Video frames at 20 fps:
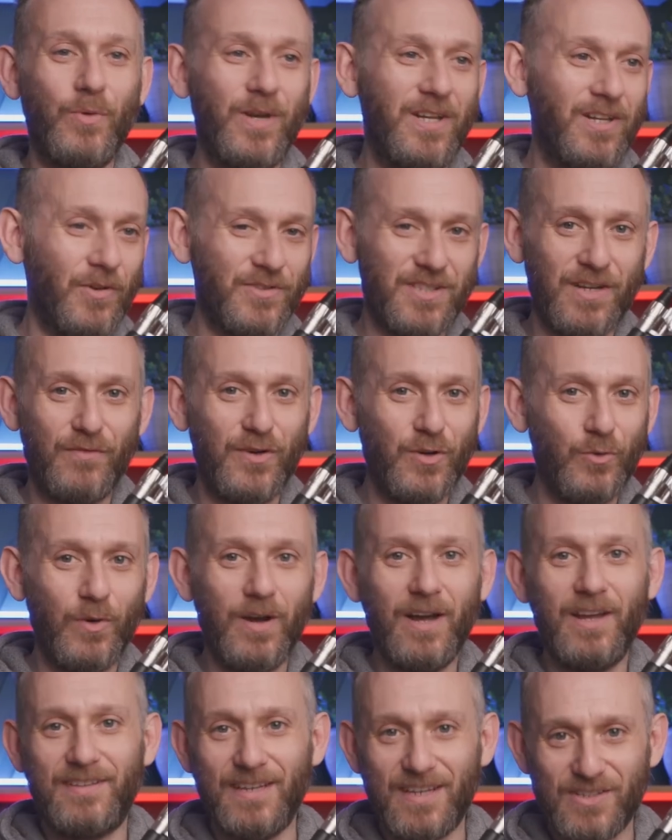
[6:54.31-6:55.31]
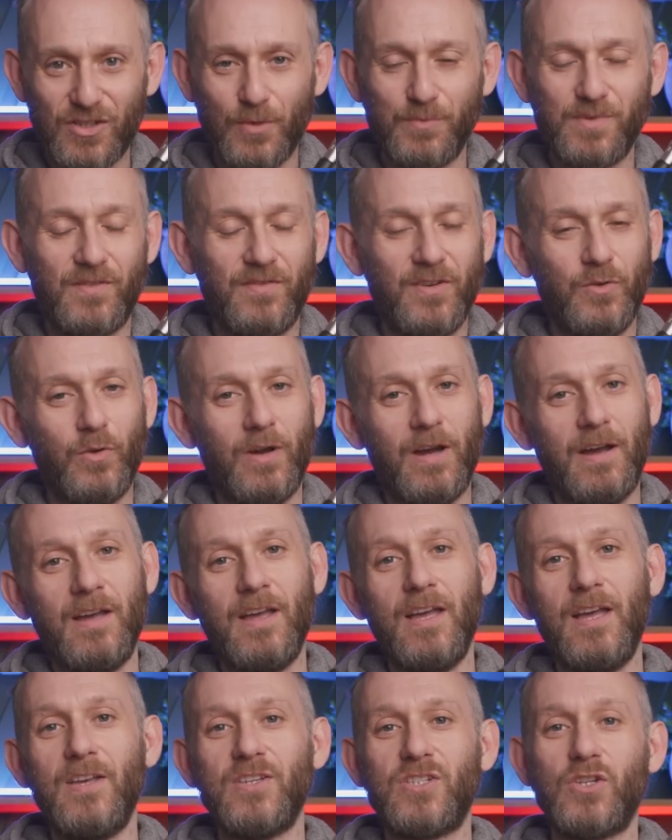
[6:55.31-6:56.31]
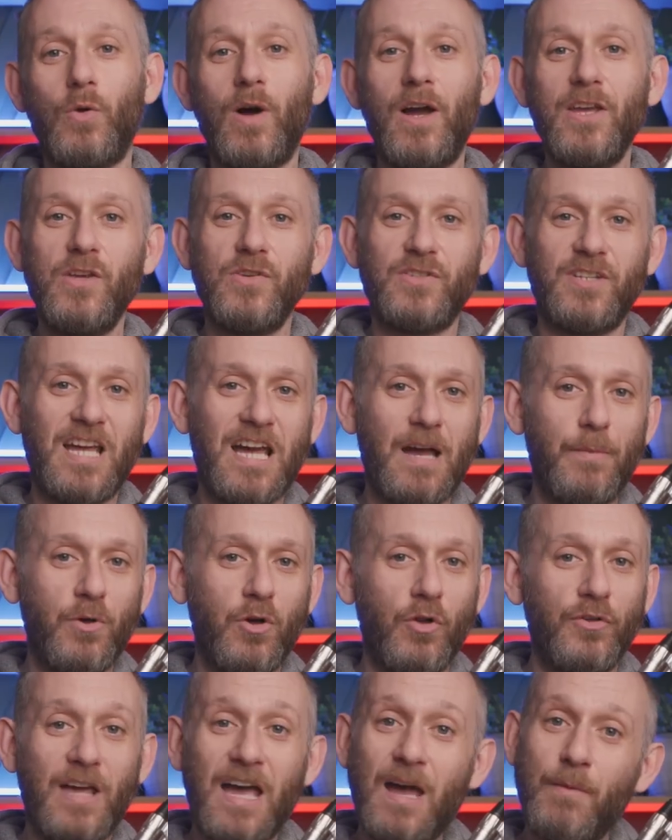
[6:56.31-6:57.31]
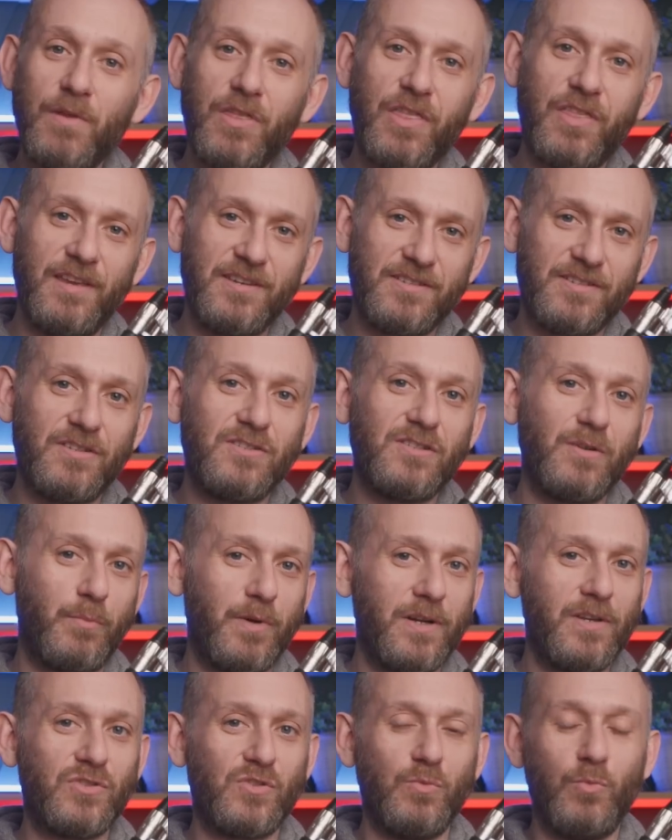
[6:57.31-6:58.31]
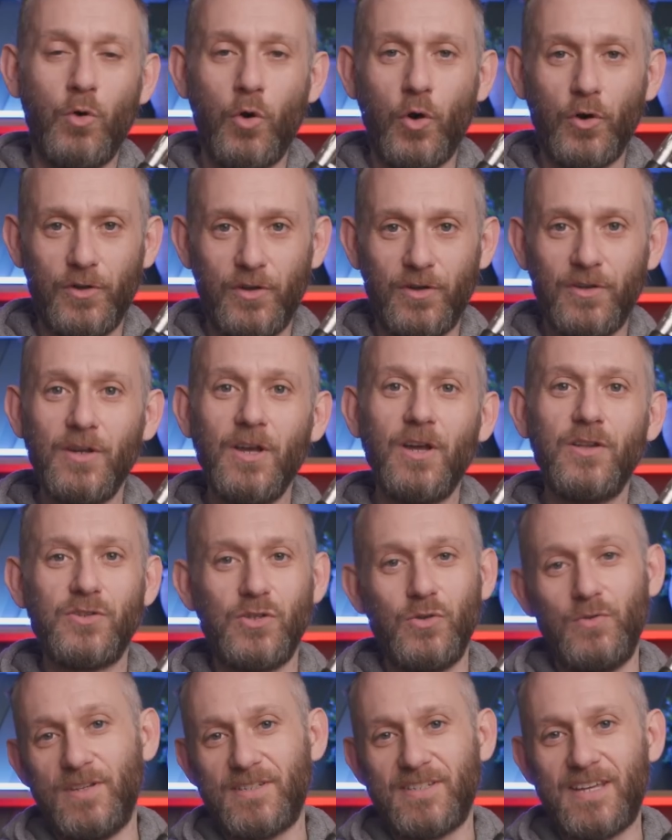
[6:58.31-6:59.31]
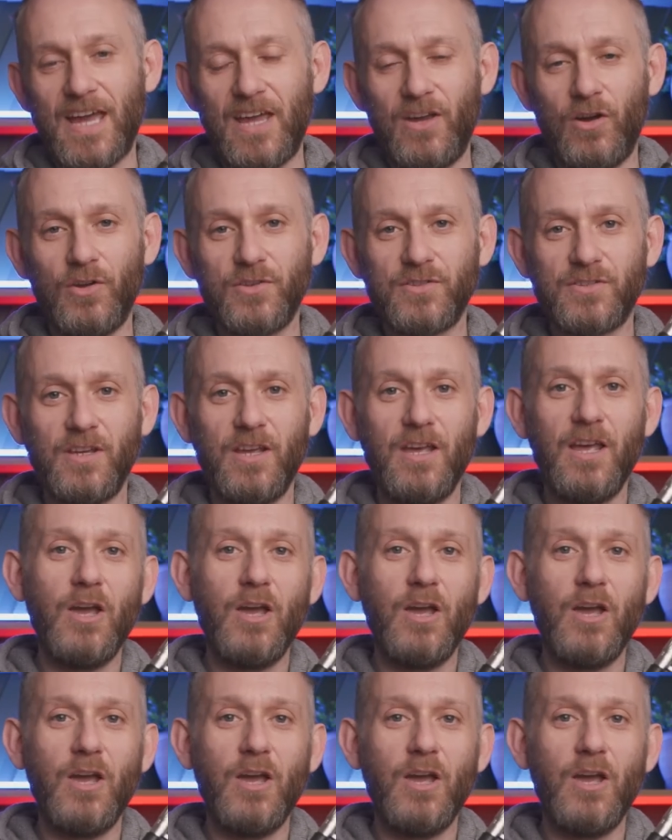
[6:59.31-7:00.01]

Windows everywhere, desktops everywhere. So I use an app called Amethyst to bring some order to this chaos.